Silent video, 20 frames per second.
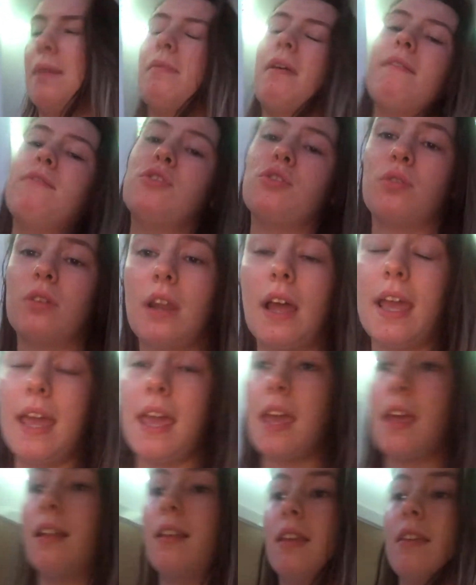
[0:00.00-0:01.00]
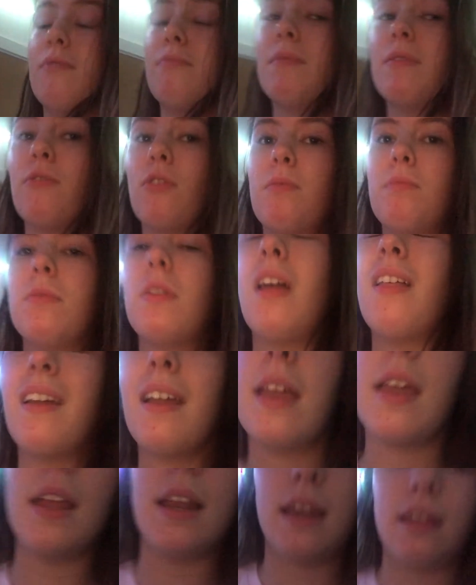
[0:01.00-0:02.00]
I'm like, I hate leaving my room. Not like
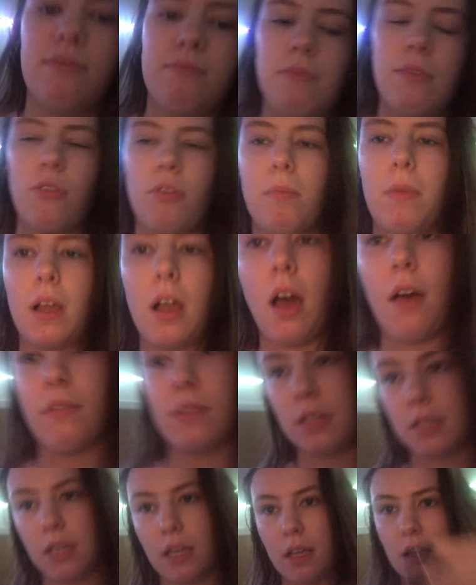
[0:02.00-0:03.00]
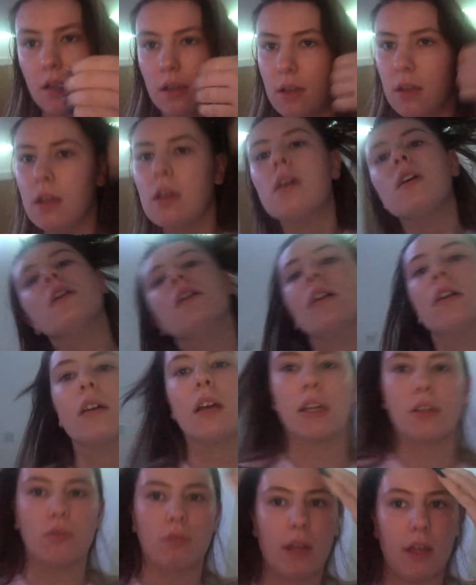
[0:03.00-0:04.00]
I hate leaving my room, like obviously
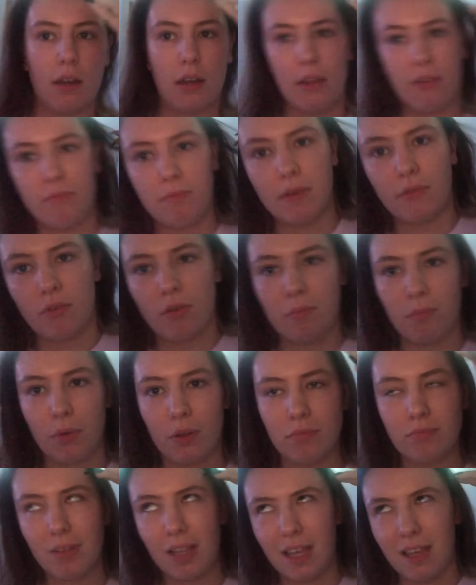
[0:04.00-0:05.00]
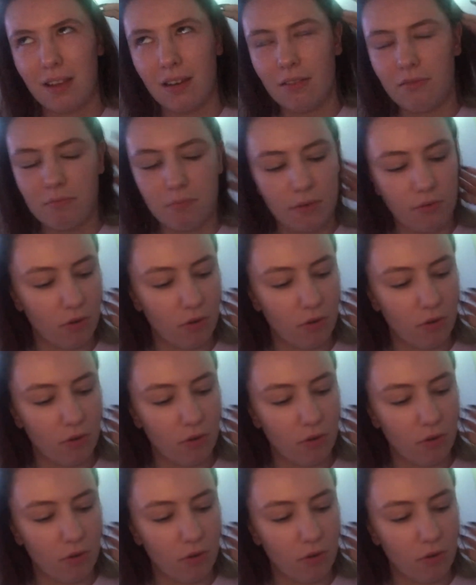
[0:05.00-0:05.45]
I don't hate leaving my room, but I hate leaving my